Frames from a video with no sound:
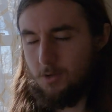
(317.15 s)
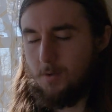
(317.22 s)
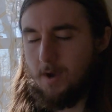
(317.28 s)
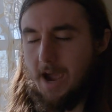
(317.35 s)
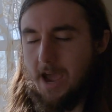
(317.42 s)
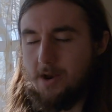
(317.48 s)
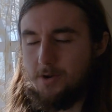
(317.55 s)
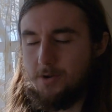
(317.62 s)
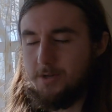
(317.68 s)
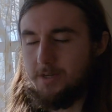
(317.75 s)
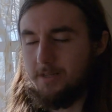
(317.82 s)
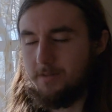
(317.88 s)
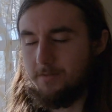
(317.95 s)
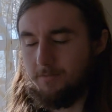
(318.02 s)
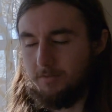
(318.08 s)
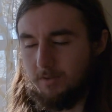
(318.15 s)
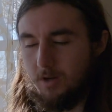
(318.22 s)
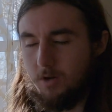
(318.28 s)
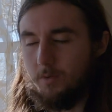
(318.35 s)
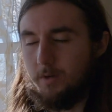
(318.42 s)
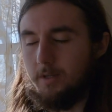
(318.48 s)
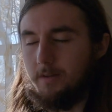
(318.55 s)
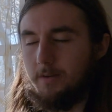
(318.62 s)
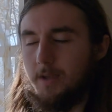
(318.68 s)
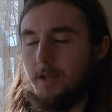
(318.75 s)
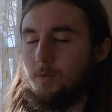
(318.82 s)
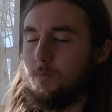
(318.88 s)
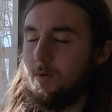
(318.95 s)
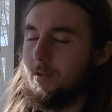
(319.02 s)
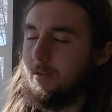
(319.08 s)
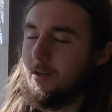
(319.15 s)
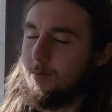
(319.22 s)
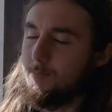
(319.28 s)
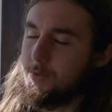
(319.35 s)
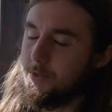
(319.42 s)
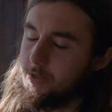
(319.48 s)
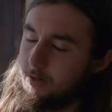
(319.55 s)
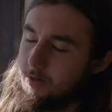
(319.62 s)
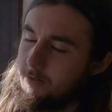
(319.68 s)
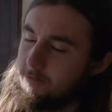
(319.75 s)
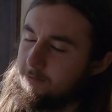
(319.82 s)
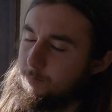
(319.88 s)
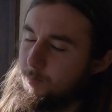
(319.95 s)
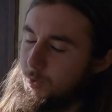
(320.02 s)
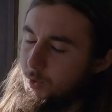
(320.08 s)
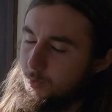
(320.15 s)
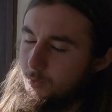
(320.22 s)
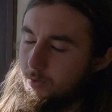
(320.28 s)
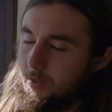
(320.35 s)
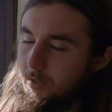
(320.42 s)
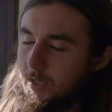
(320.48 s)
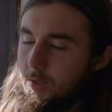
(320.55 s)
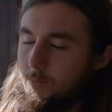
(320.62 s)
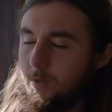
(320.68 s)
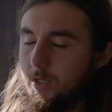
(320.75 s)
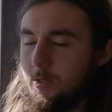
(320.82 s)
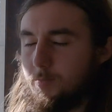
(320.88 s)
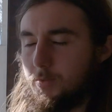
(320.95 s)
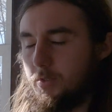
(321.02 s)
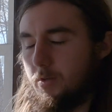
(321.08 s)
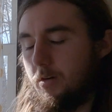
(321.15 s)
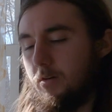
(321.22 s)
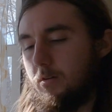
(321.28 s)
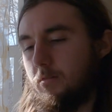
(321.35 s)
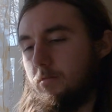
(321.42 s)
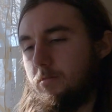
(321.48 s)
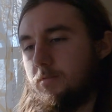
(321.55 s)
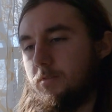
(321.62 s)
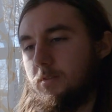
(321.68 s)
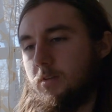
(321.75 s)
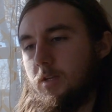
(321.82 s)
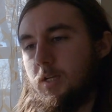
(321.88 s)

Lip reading: energies flowing, and we observe beauty, and we observe